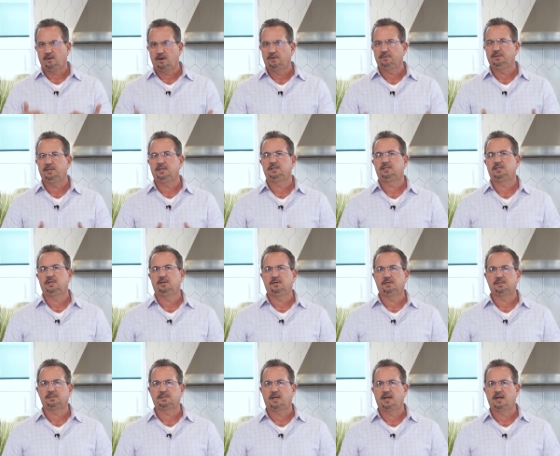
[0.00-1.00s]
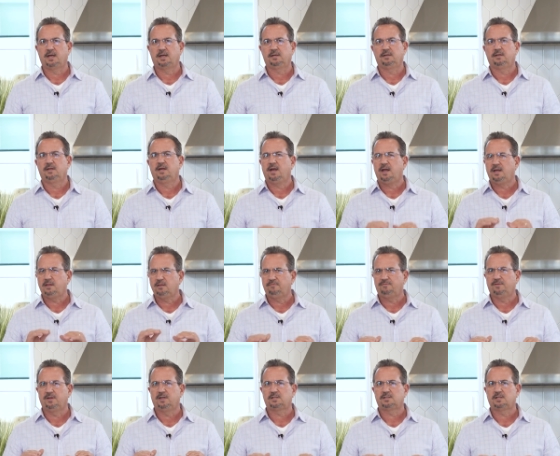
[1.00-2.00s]
on the interior design and the
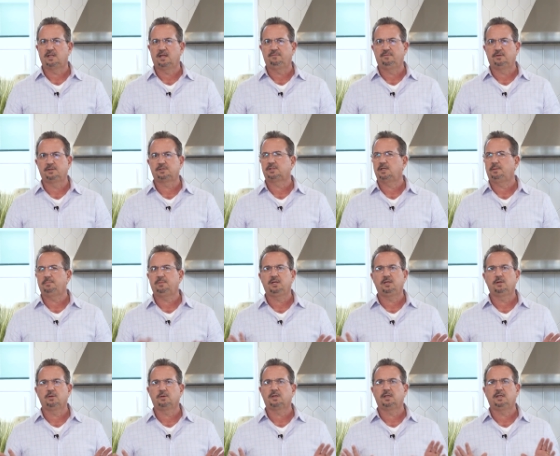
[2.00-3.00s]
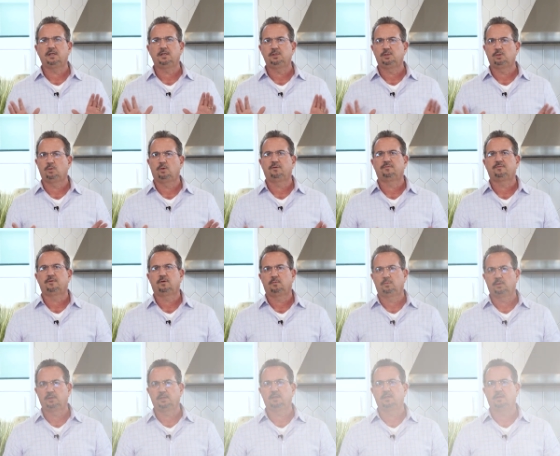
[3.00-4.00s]
finish level is something you're going to enjoy for
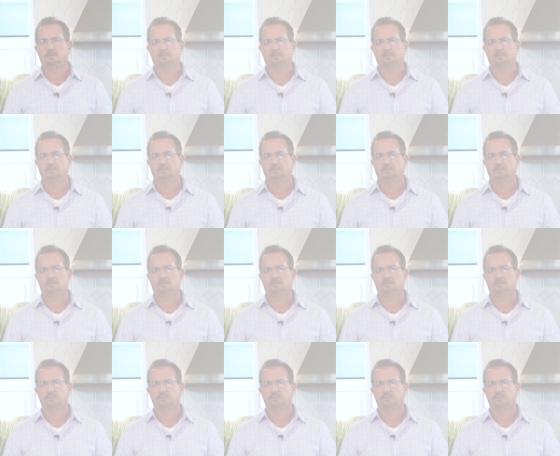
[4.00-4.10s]
a really